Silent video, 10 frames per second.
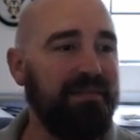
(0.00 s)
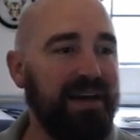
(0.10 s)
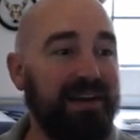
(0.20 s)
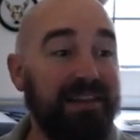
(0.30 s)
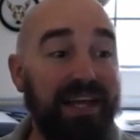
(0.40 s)

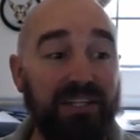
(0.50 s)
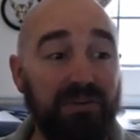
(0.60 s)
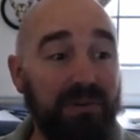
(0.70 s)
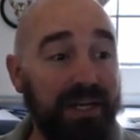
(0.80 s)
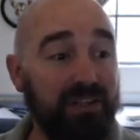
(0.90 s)
it'll let
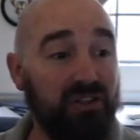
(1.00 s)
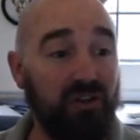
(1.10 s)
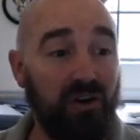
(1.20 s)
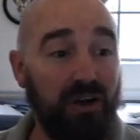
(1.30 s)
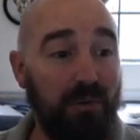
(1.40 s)
you like
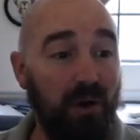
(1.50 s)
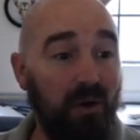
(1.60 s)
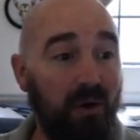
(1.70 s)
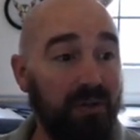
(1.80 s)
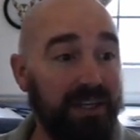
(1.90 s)
start up
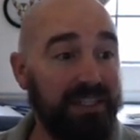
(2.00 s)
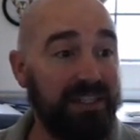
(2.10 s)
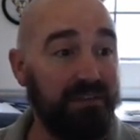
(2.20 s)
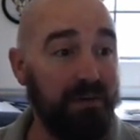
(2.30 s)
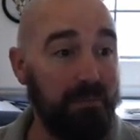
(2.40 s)
all these
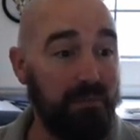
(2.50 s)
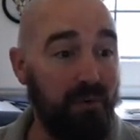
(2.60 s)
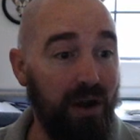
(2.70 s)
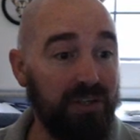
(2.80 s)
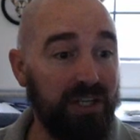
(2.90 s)
different
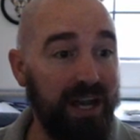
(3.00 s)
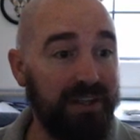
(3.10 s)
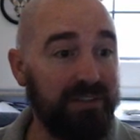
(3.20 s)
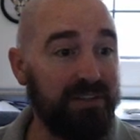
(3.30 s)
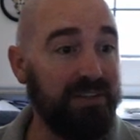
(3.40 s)

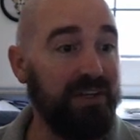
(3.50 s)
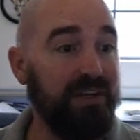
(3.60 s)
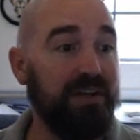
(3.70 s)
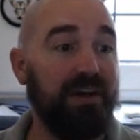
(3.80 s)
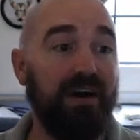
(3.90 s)
projects.
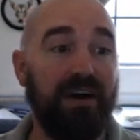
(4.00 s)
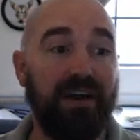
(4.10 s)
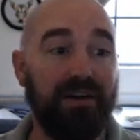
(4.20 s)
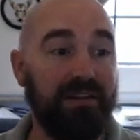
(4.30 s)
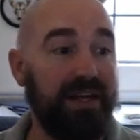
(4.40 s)

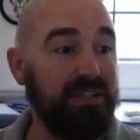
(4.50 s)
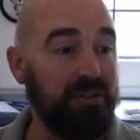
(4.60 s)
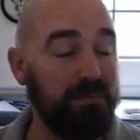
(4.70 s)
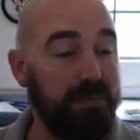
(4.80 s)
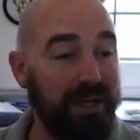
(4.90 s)
It'll let
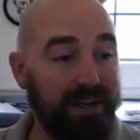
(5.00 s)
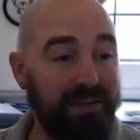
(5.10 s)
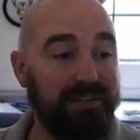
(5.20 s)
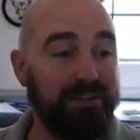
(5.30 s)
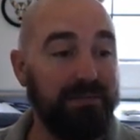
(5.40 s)
you pick
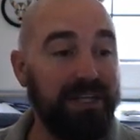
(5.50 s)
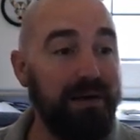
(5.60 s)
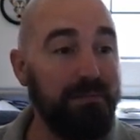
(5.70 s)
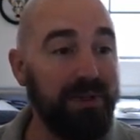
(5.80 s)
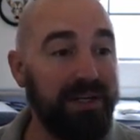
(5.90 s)
some
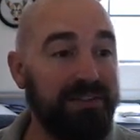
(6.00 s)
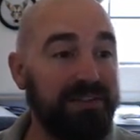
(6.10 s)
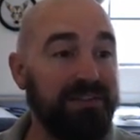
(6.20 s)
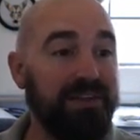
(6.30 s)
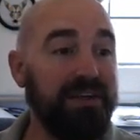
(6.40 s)

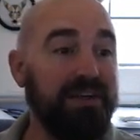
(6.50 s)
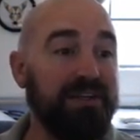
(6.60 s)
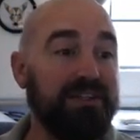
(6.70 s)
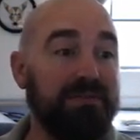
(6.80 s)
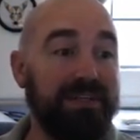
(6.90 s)
templates,
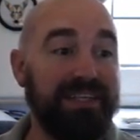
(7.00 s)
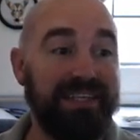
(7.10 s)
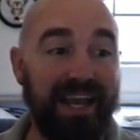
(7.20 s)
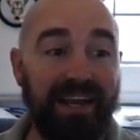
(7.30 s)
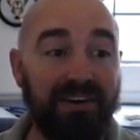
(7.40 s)
some
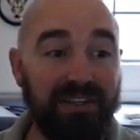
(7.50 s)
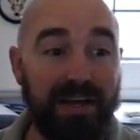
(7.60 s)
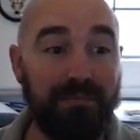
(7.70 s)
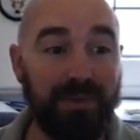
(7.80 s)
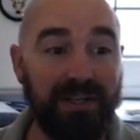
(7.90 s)
container
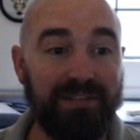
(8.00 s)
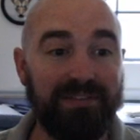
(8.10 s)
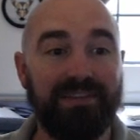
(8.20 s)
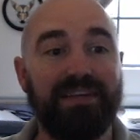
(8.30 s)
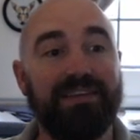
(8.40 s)

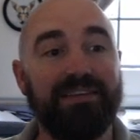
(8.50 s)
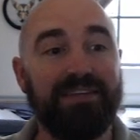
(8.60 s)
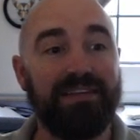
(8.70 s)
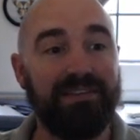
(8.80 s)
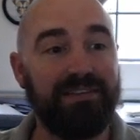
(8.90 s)
templates, like this
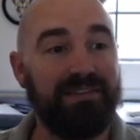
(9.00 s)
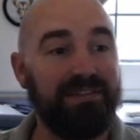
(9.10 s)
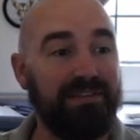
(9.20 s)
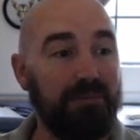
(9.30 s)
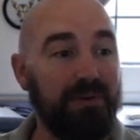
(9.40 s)
gets
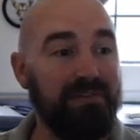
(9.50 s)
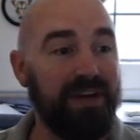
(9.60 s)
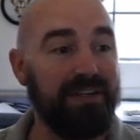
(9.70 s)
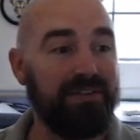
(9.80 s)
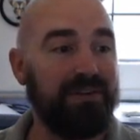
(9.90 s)
super
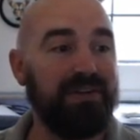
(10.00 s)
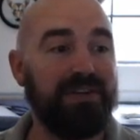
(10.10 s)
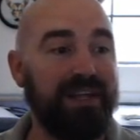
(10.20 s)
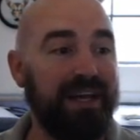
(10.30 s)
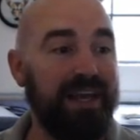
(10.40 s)
advanced, or you
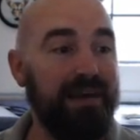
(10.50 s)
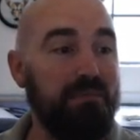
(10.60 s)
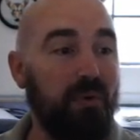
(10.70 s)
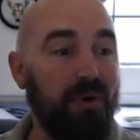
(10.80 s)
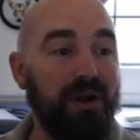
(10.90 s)
can like
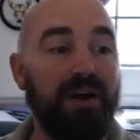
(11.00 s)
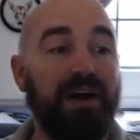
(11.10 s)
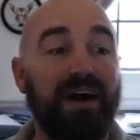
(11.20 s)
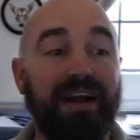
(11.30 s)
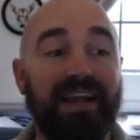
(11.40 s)
import
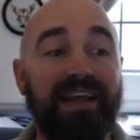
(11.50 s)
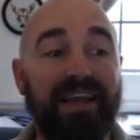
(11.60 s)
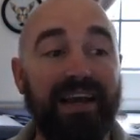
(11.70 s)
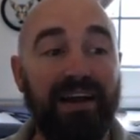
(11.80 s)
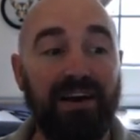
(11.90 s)
a
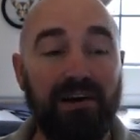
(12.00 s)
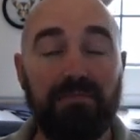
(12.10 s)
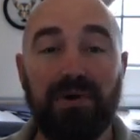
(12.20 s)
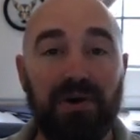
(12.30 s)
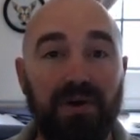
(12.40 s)

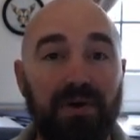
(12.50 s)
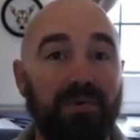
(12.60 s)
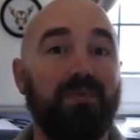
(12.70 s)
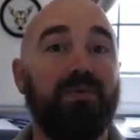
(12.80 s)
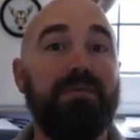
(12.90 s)
GitHub
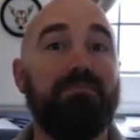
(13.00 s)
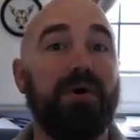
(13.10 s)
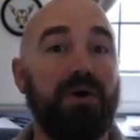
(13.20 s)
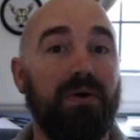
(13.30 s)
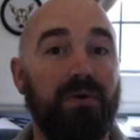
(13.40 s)

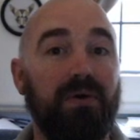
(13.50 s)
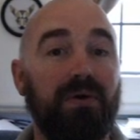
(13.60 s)
repo.